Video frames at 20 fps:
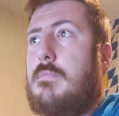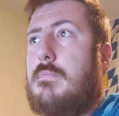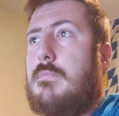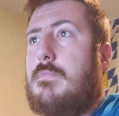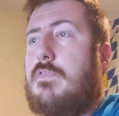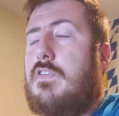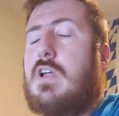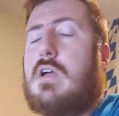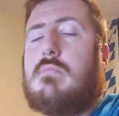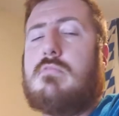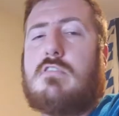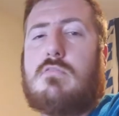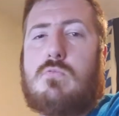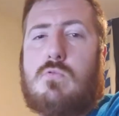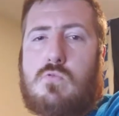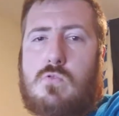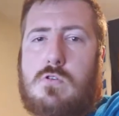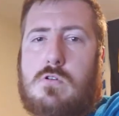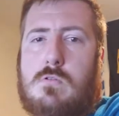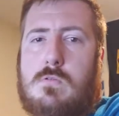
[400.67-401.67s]
Flames of
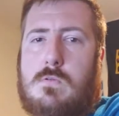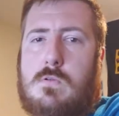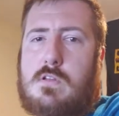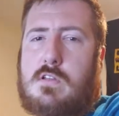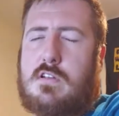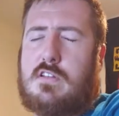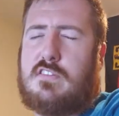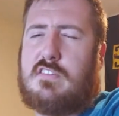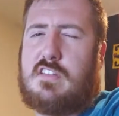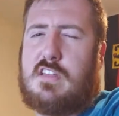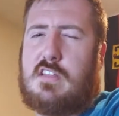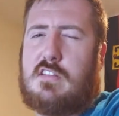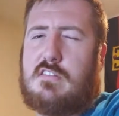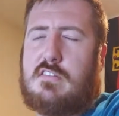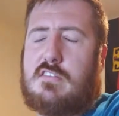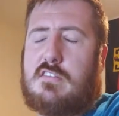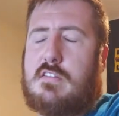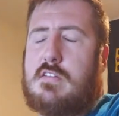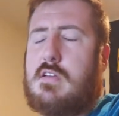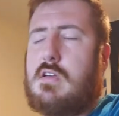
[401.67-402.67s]
War in a
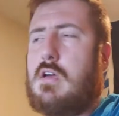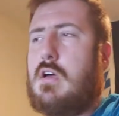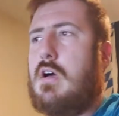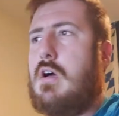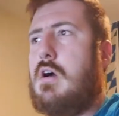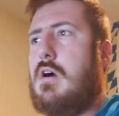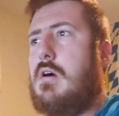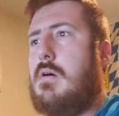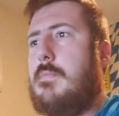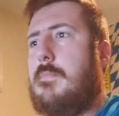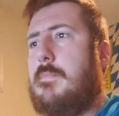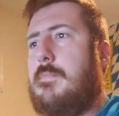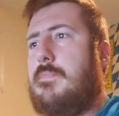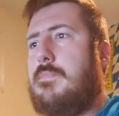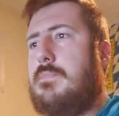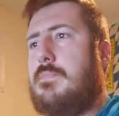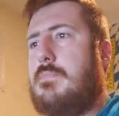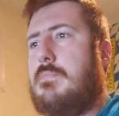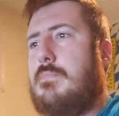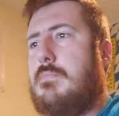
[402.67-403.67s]
sense, on
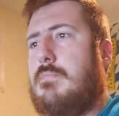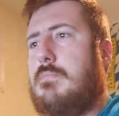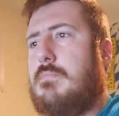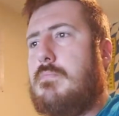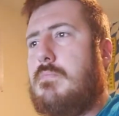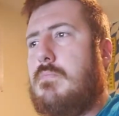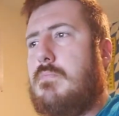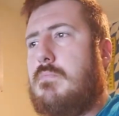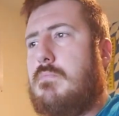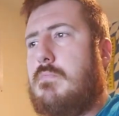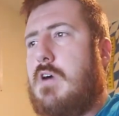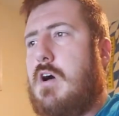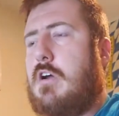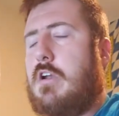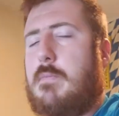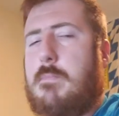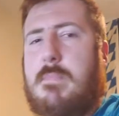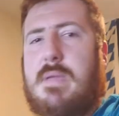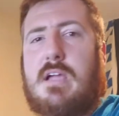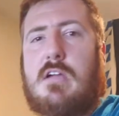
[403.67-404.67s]

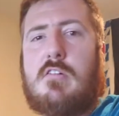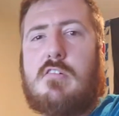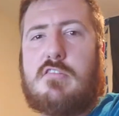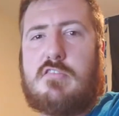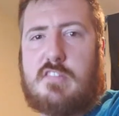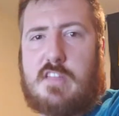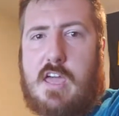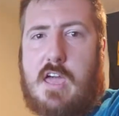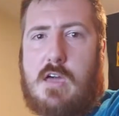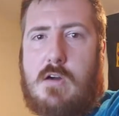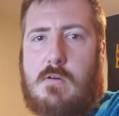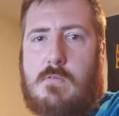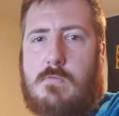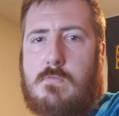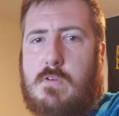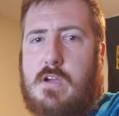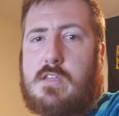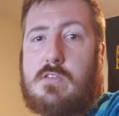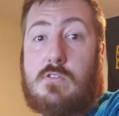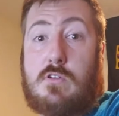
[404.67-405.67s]
a bigger scale, right?